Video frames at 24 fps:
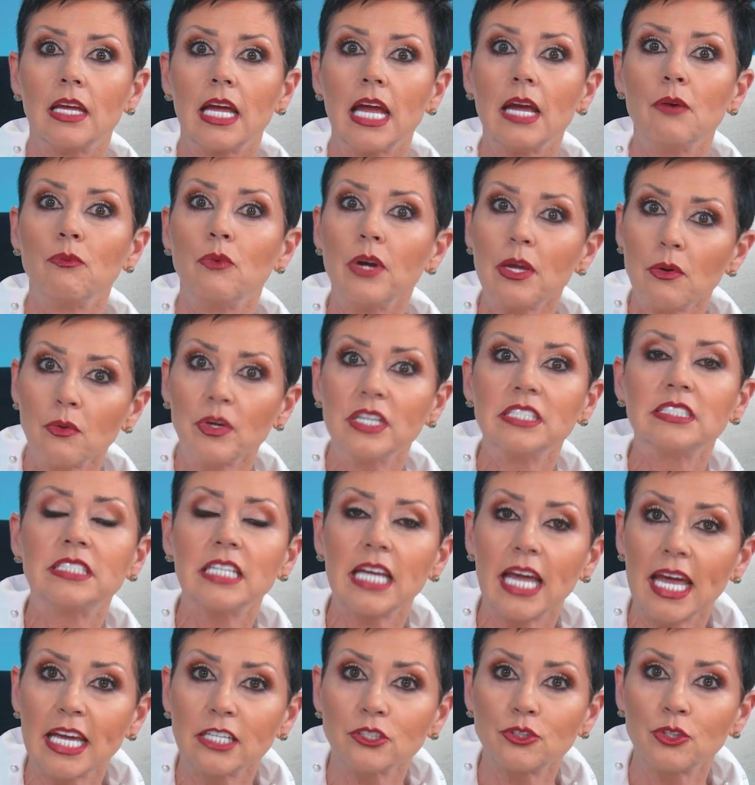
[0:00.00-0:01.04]
and we went
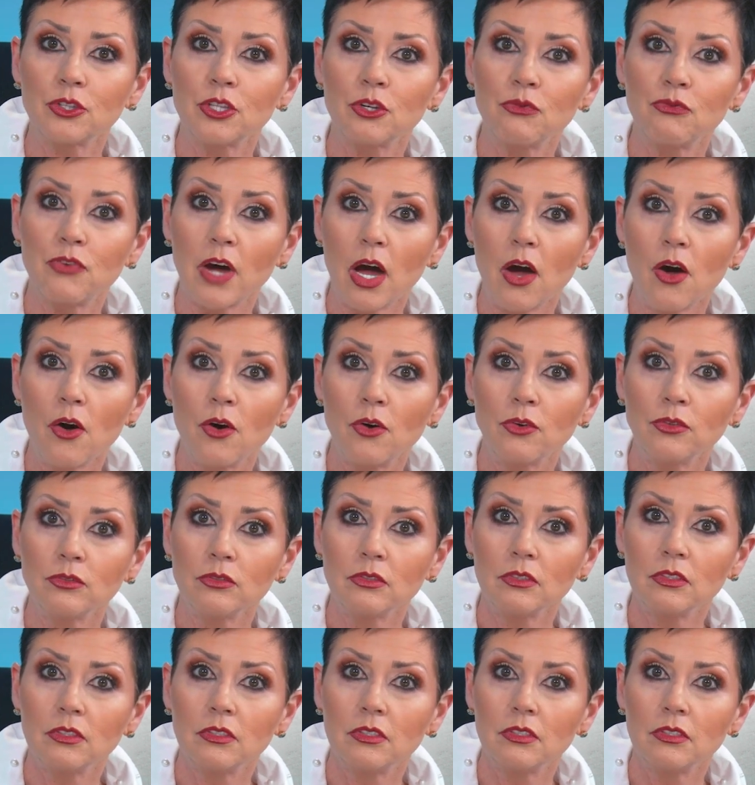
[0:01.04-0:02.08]
to answer the
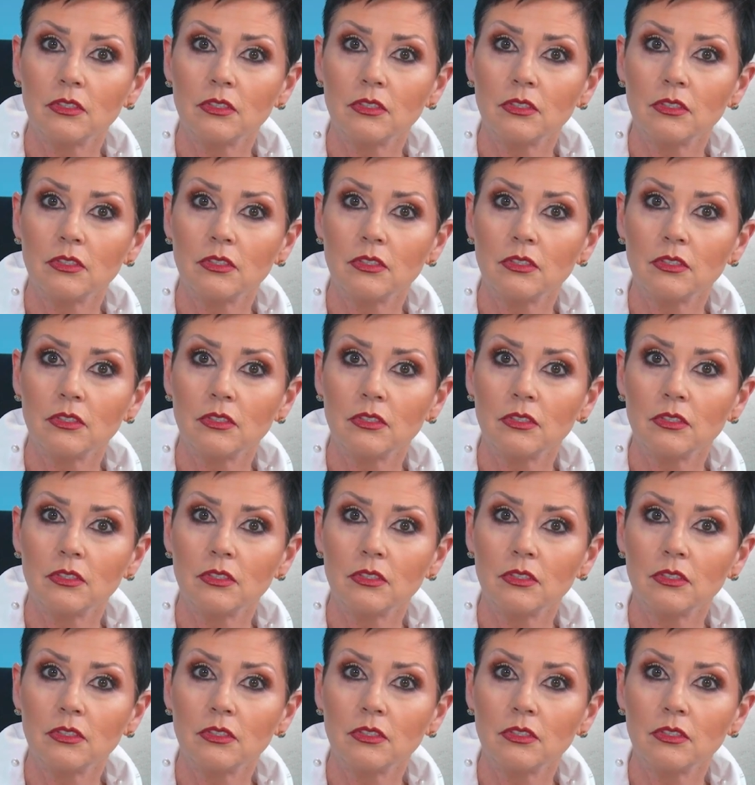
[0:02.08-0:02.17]
phone